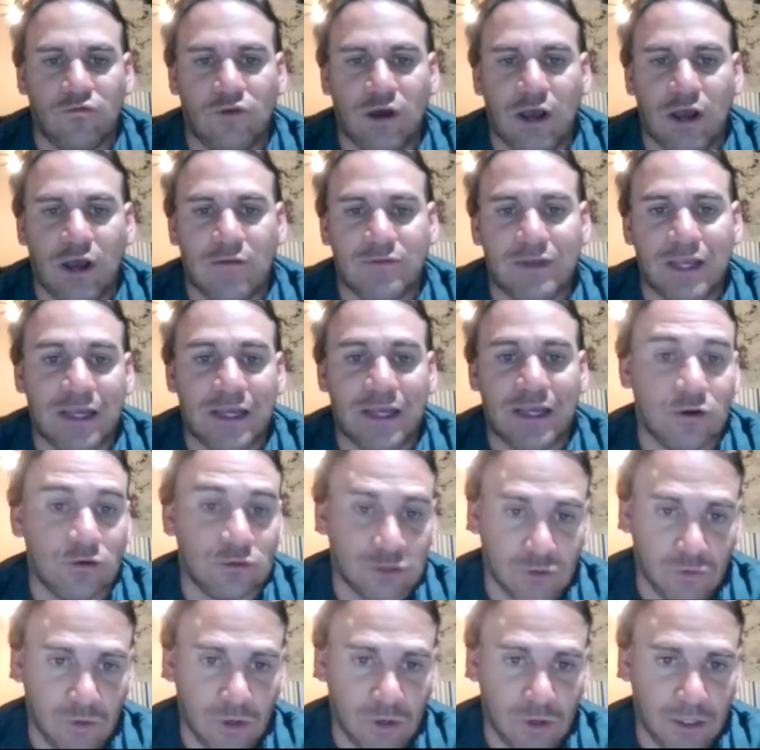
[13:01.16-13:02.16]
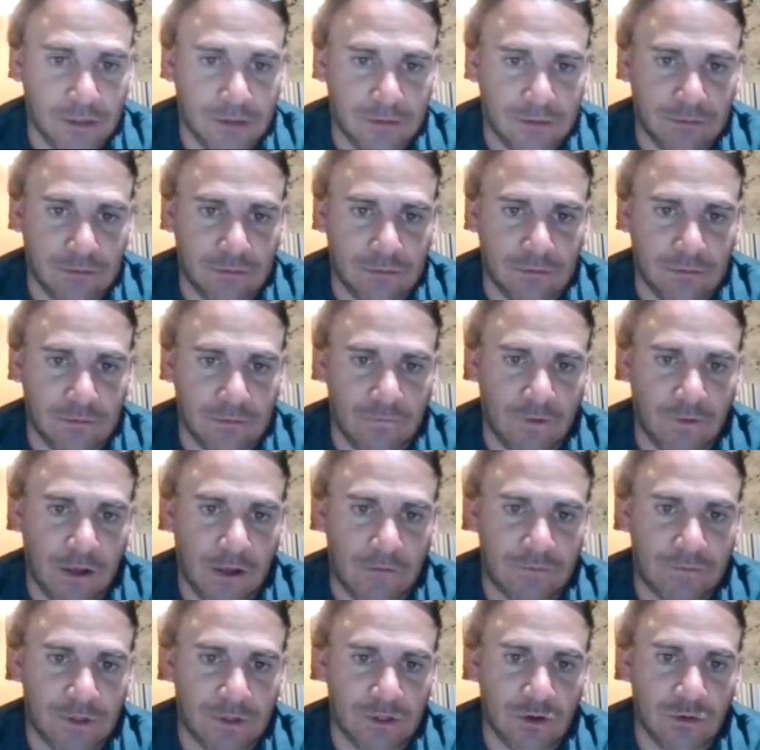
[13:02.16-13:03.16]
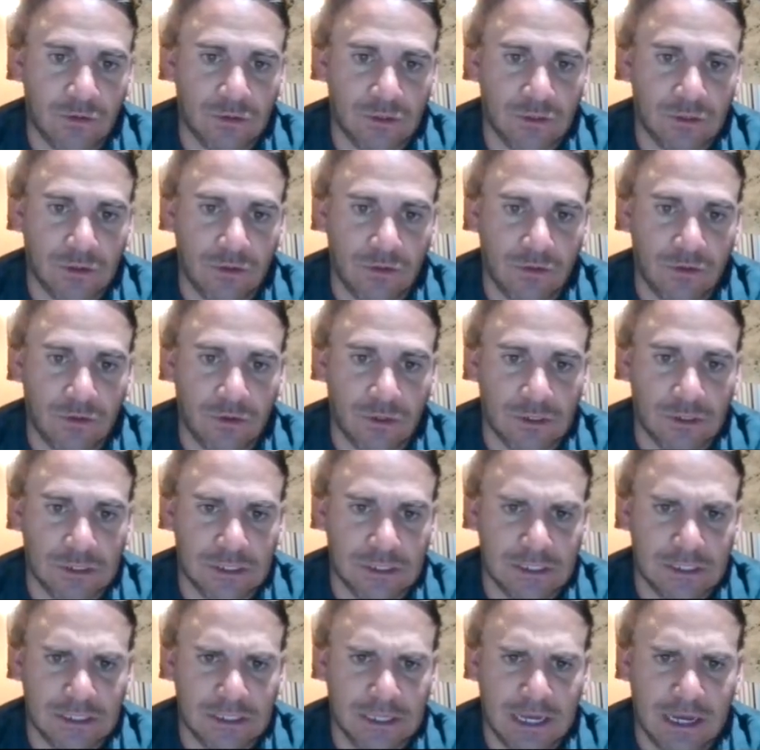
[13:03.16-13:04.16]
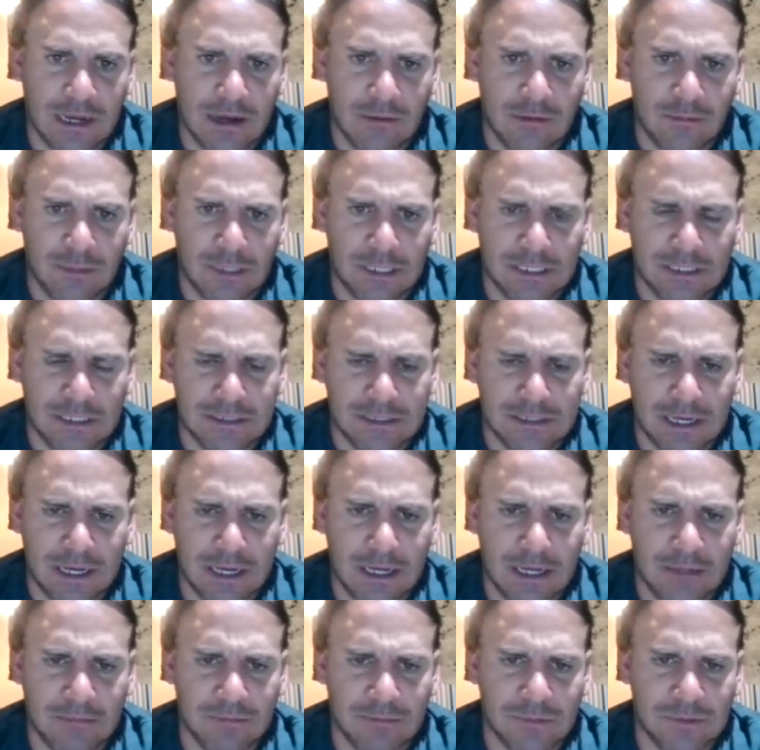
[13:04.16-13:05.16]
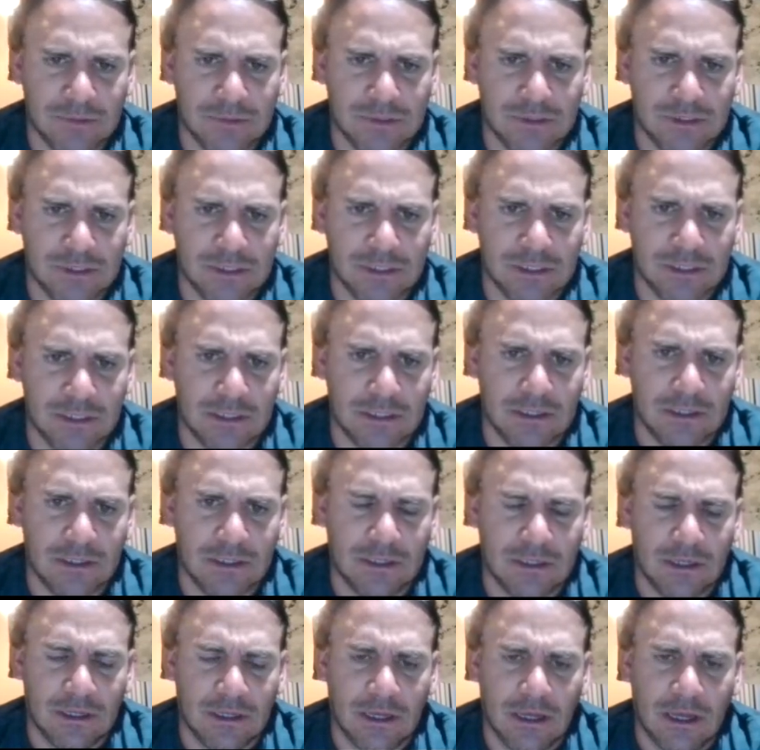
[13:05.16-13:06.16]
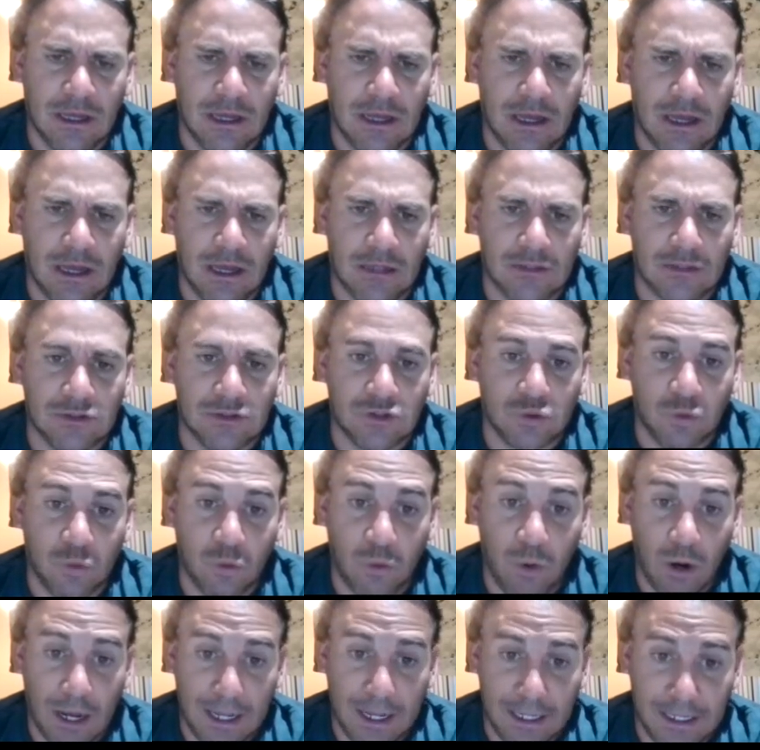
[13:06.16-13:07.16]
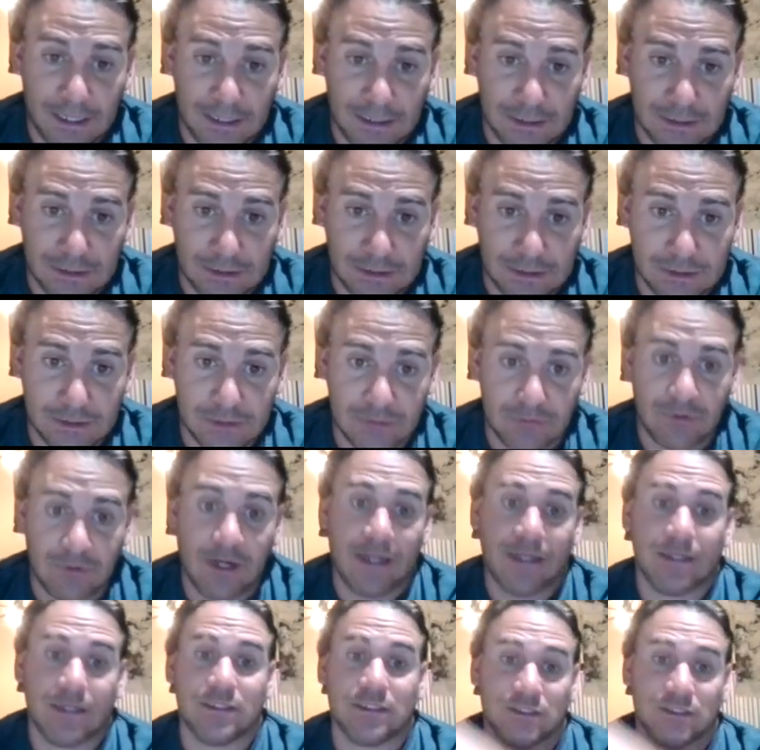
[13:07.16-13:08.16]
5 can't go into 1. 5 can go into 13 how many times? Twice, right?